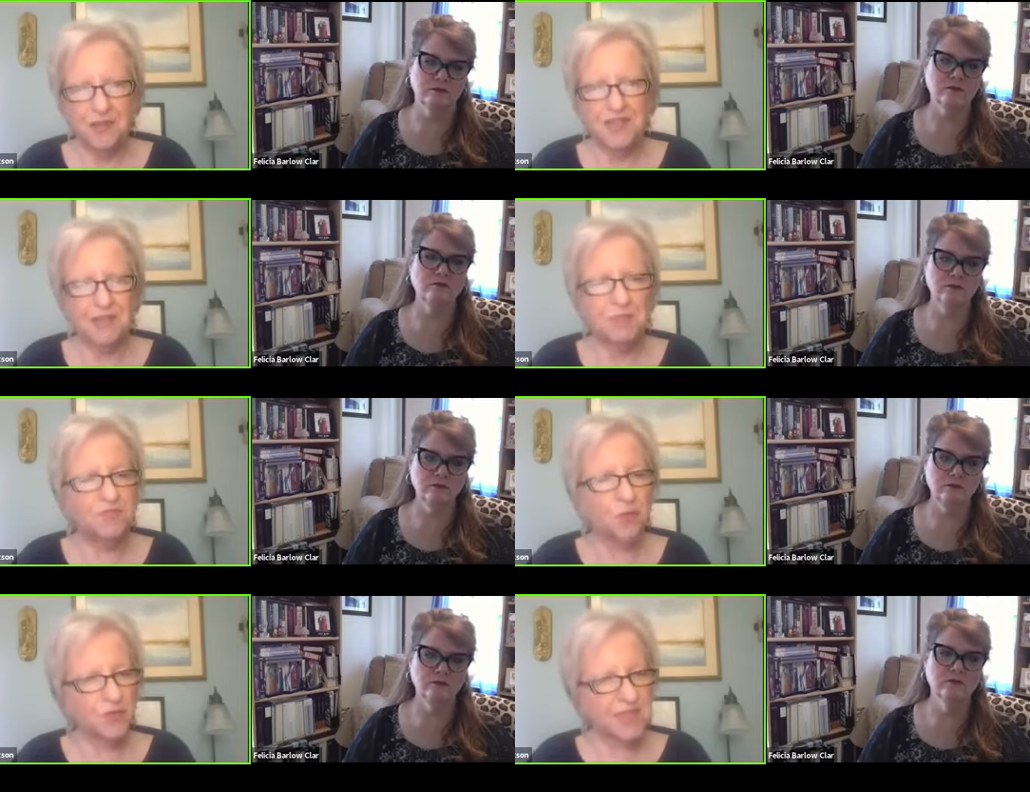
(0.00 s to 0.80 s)
Speaker 1: you said
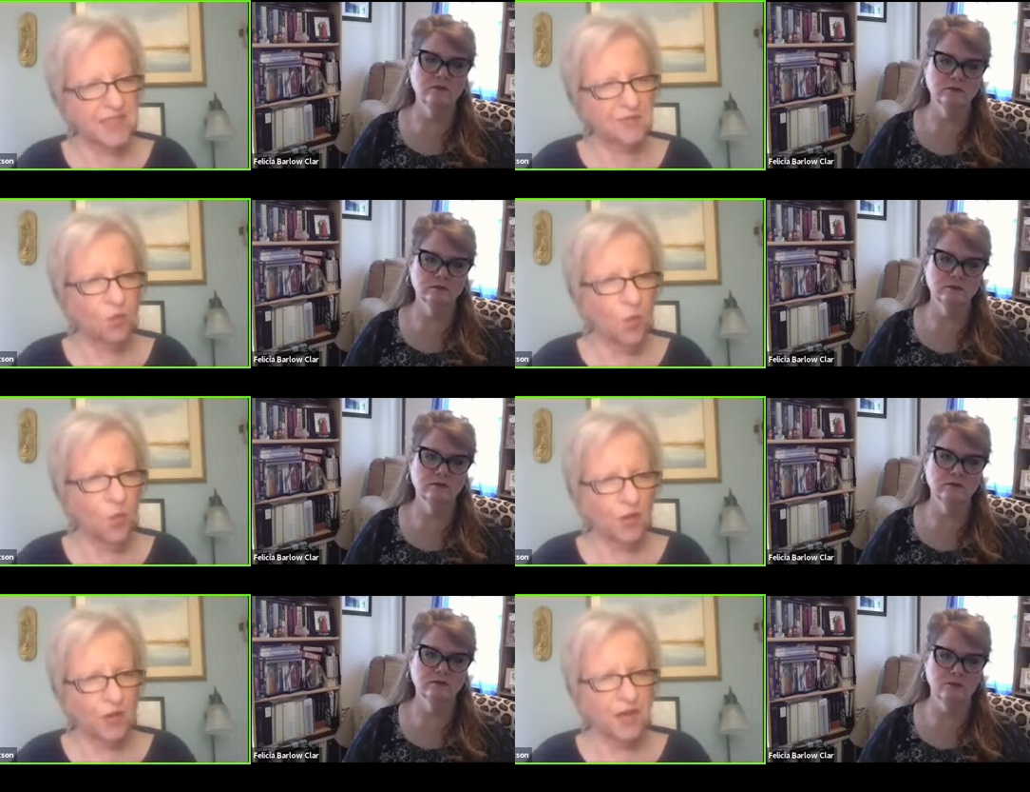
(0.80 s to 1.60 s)
before the civil
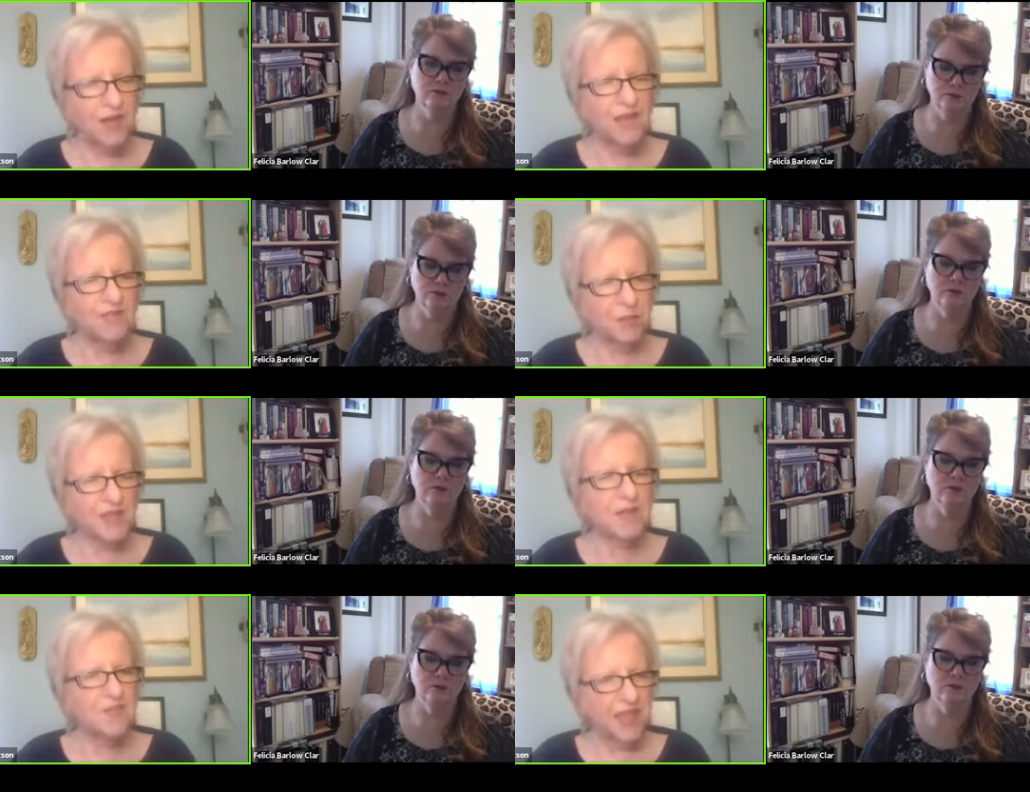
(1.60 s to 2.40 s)
war there
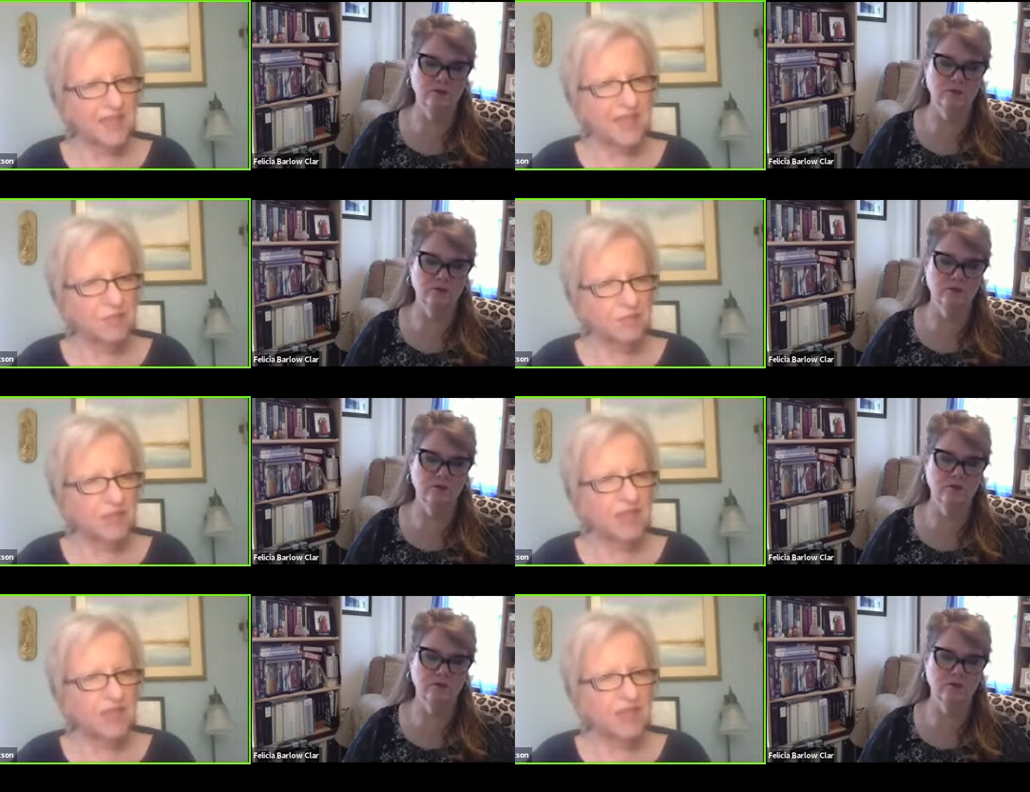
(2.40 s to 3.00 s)
were some things that